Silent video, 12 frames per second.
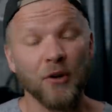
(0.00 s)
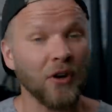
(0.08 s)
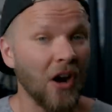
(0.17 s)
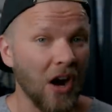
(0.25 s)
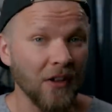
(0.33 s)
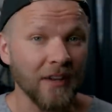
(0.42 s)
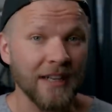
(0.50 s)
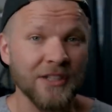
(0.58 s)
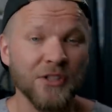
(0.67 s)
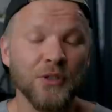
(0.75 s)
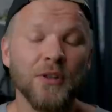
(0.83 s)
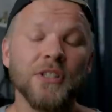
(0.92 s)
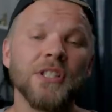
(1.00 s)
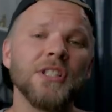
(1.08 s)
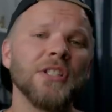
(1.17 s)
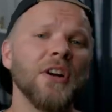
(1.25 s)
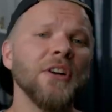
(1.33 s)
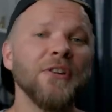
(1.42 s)
or online store,
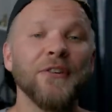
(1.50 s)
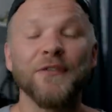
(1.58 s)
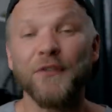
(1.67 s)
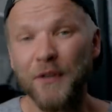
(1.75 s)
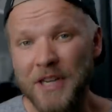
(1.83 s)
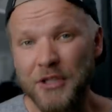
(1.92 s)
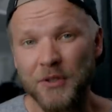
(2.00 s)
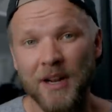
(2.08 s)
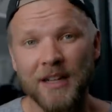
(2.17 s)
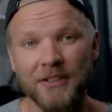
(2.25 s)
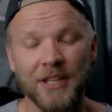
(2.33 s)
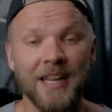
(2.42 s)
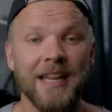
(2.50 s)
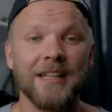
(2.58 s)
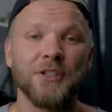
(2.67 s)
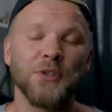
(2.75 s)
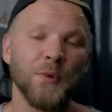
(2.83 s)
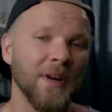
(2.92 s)
start your free trial today
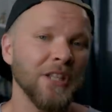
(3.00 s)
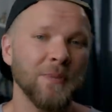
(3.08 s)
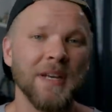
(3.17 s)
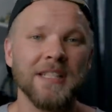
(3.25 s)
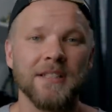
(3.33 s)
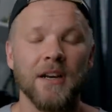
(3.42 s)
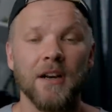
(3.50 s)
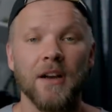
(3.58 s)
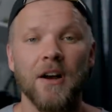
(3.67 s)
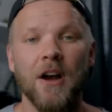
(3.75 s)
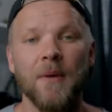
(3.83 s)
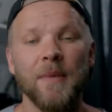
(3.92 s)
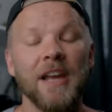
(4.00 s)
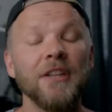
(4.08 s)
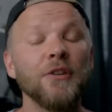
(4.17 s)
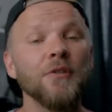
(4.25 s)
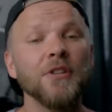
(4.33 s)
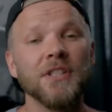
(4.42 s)
at squarespace.com
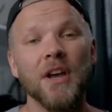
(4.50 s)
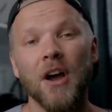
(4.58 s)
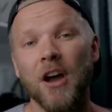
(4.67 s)
and use the